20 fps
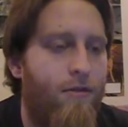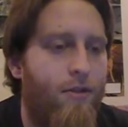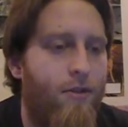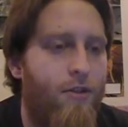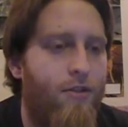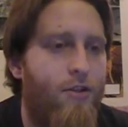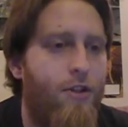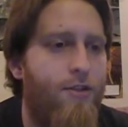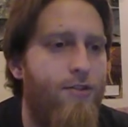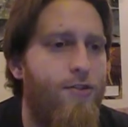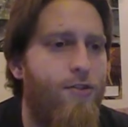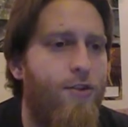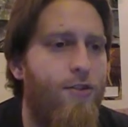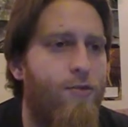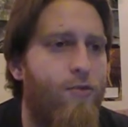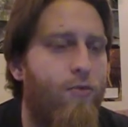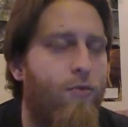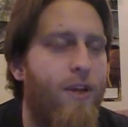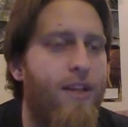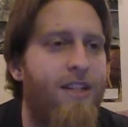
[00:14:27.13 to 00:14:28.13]
She's just
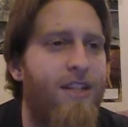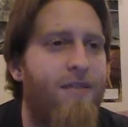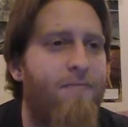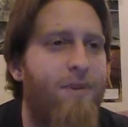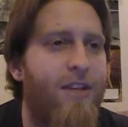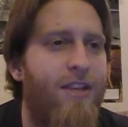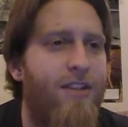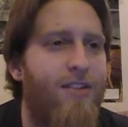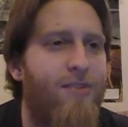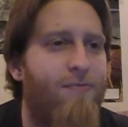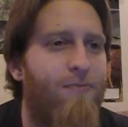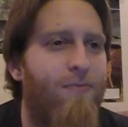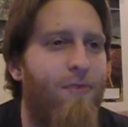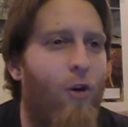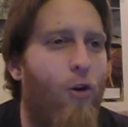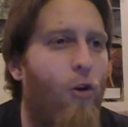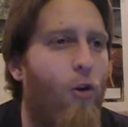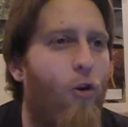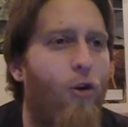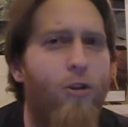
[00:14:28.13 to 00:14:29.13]
written to be this
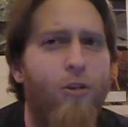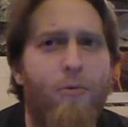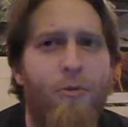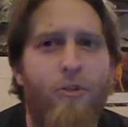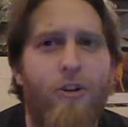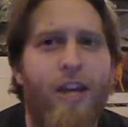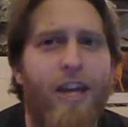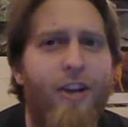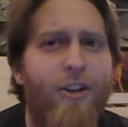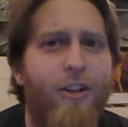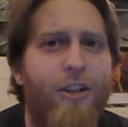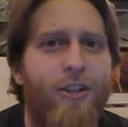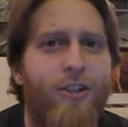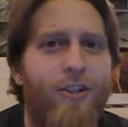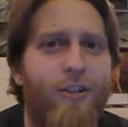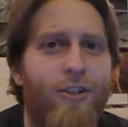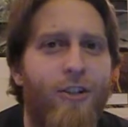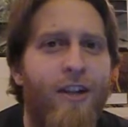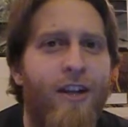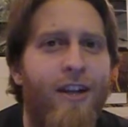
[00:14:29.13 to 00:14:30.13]
horrible
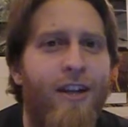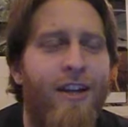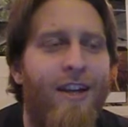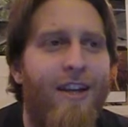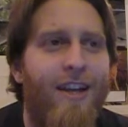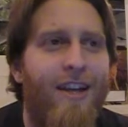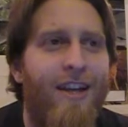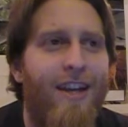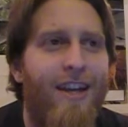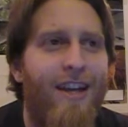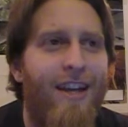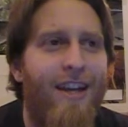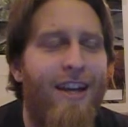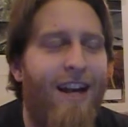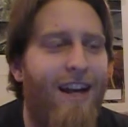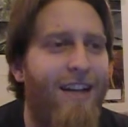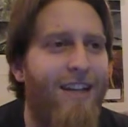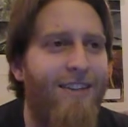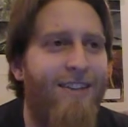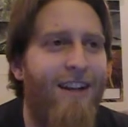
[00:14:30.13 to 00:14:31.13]
character.
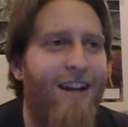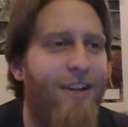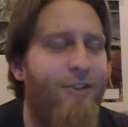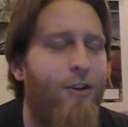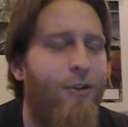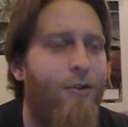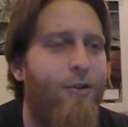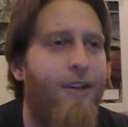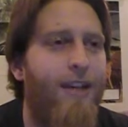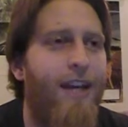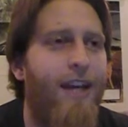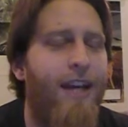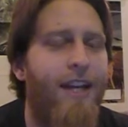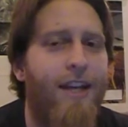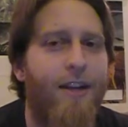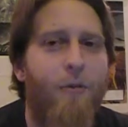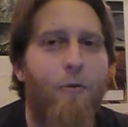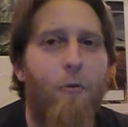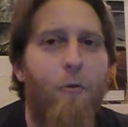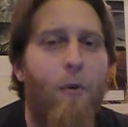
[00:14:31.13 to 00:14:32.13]
And I don't get
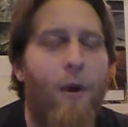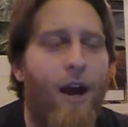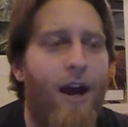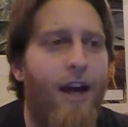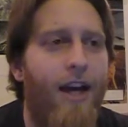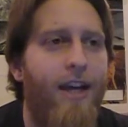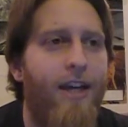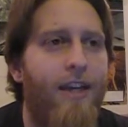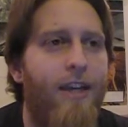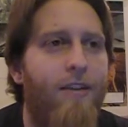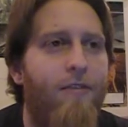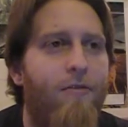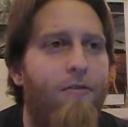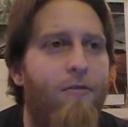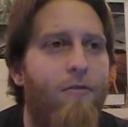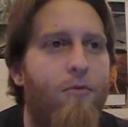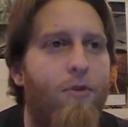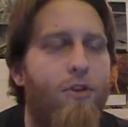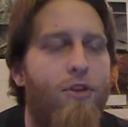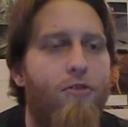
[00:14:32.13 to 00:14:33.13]
it. Why
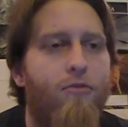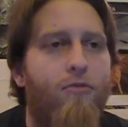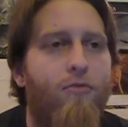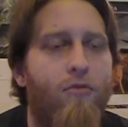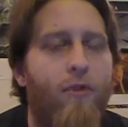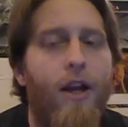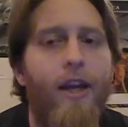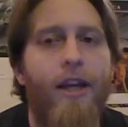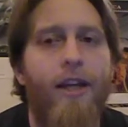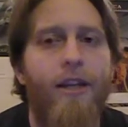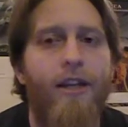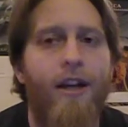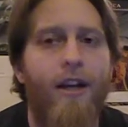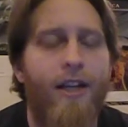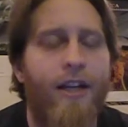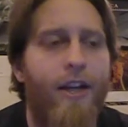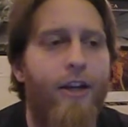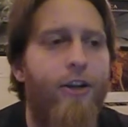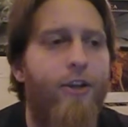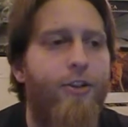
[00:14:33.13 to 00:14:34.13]
would you write a
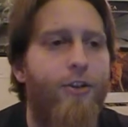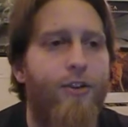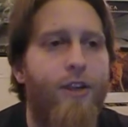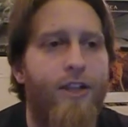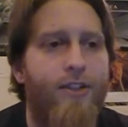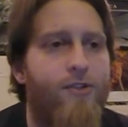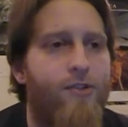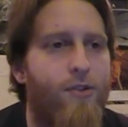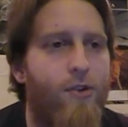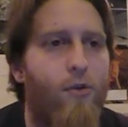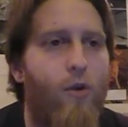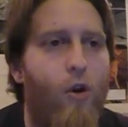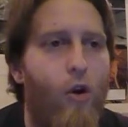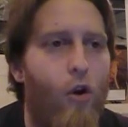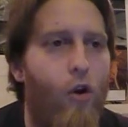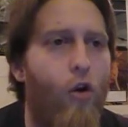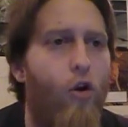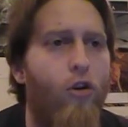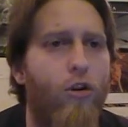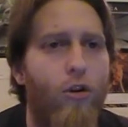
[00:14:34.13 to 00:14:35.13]
character that's so
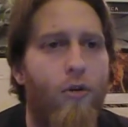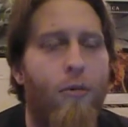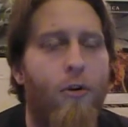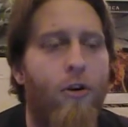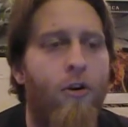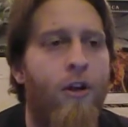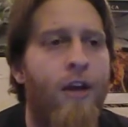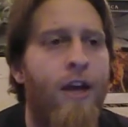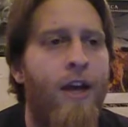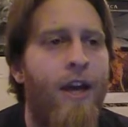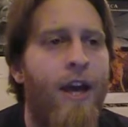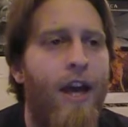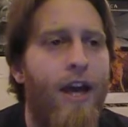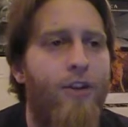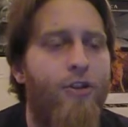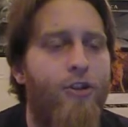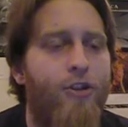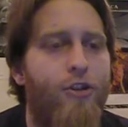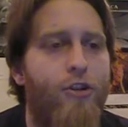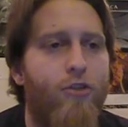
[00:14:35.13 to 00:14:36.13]
horrible and
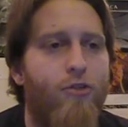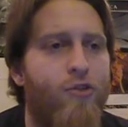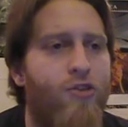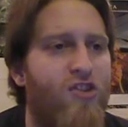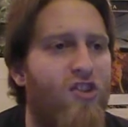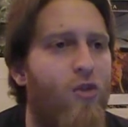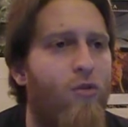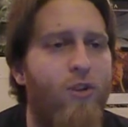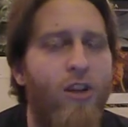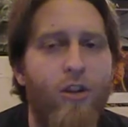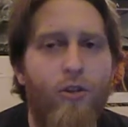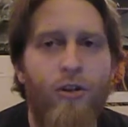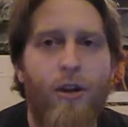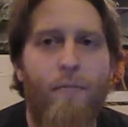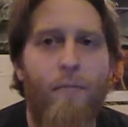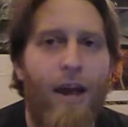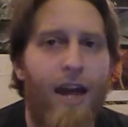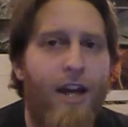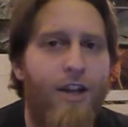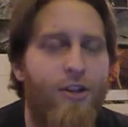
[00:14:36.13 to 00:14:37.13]
just show so little
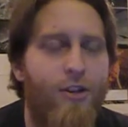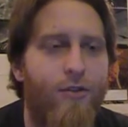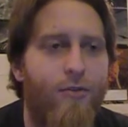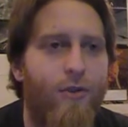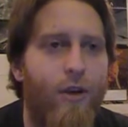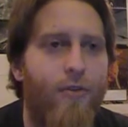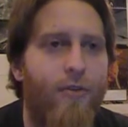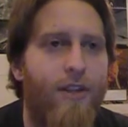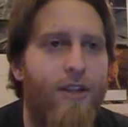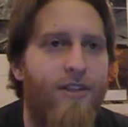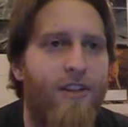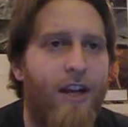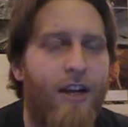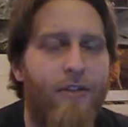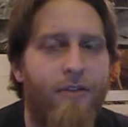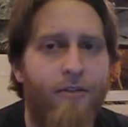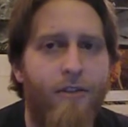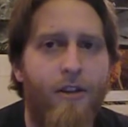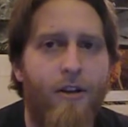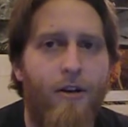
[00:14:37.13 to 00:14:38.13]
compassion throughout the entire
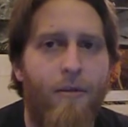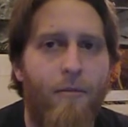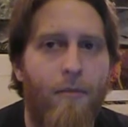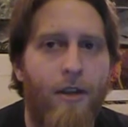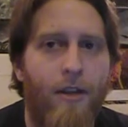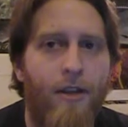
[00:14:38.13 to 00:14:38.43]
film?